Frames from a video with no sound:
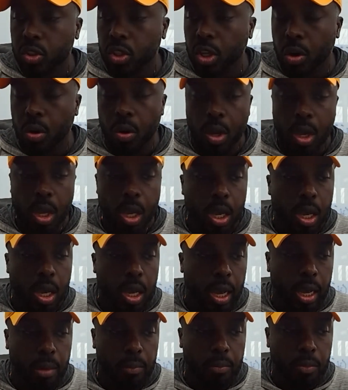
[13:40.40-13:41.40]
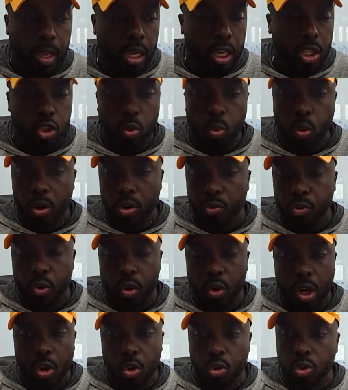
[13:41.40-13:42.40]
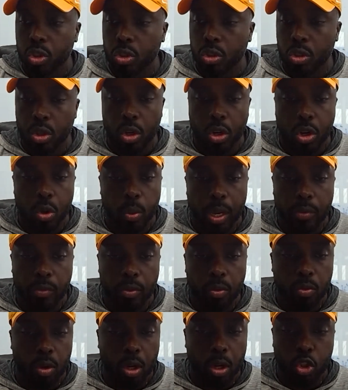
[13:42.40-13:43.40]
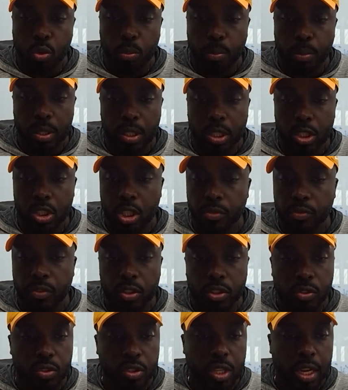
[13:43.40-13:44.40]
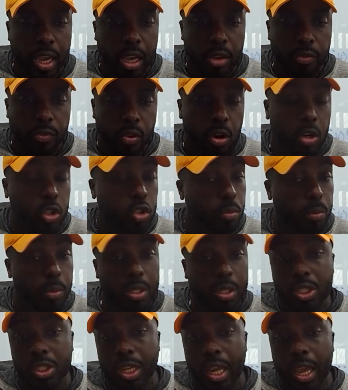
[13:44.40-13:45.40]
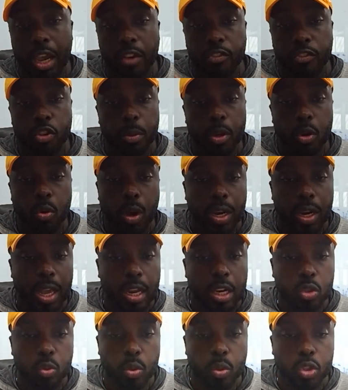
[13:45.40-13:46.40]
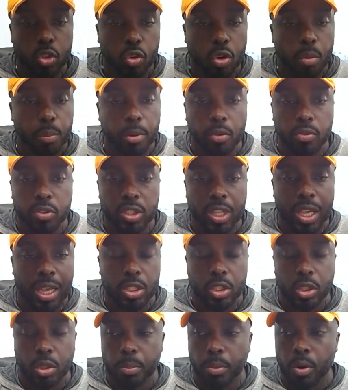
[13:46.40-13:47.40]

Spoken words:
So, yeah, he's a wonderful coach. You know, we have a tremendous defensive staff here, a tremendous staff, to be quite honest with you, on both sides of the